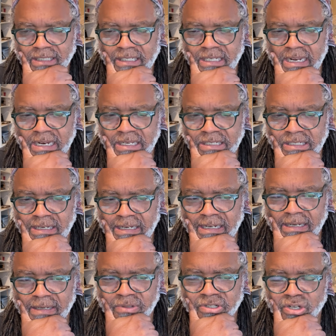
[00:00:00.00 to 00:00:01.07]
and has
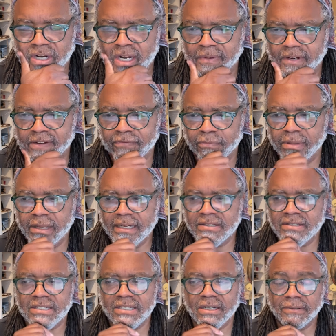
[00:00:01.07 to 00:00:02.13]
uh, shown up at different
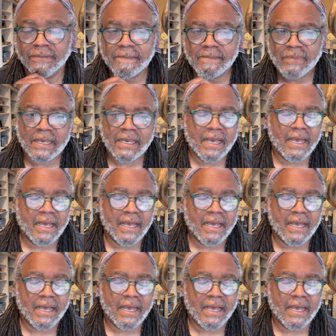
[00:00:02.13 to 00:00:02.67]
places. So,